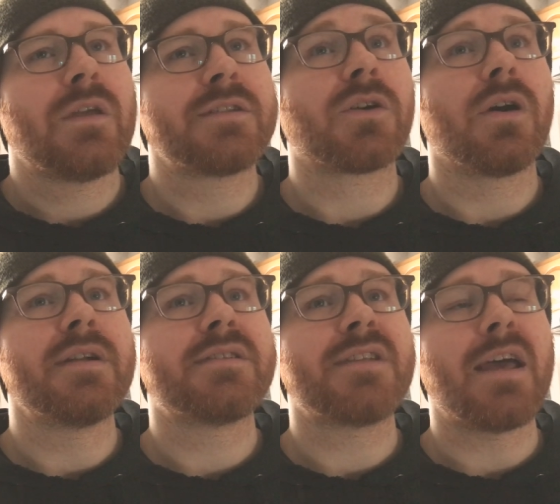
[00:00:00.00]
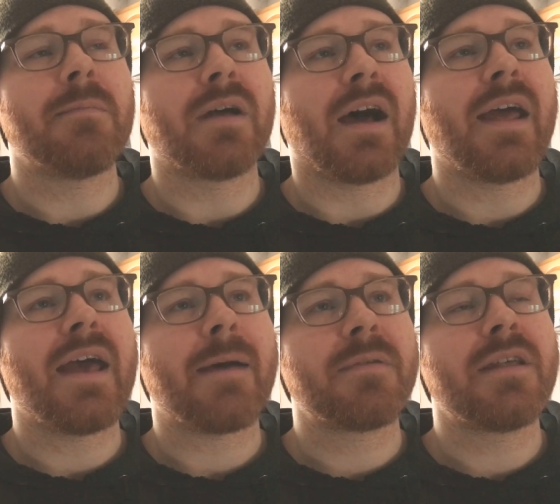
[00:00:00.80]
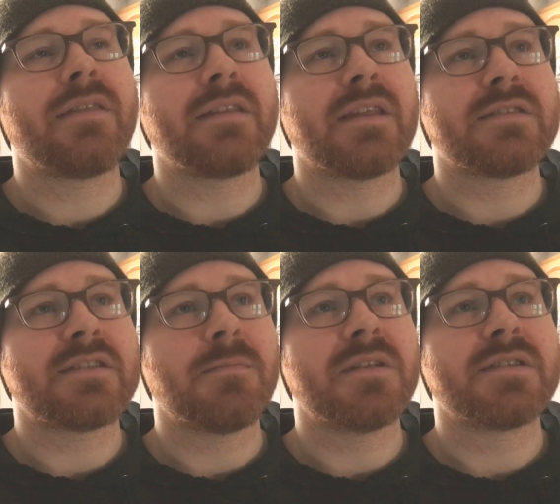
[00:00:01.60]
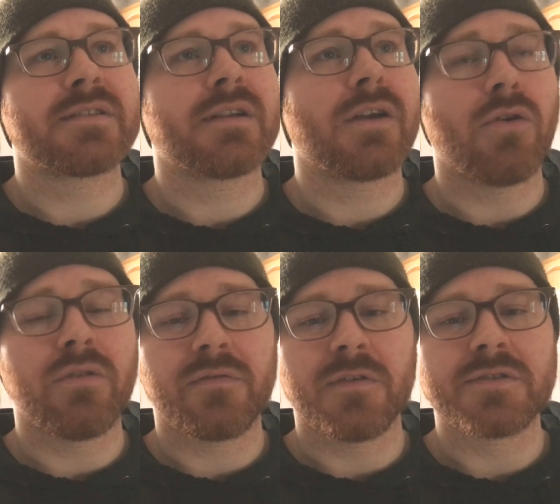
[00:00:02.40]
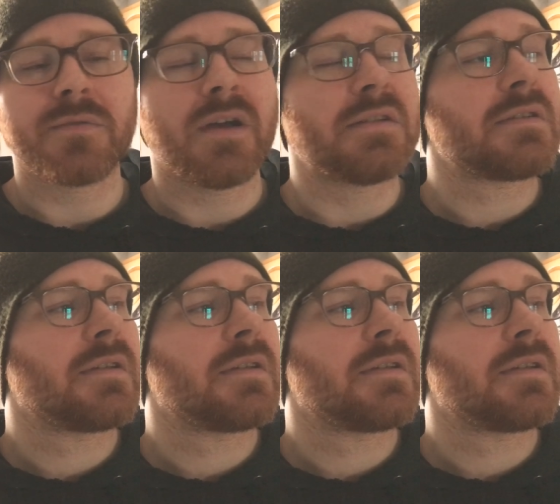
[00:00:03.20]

It's hard to say, but I happen to think that Simmons is going to go in the first round.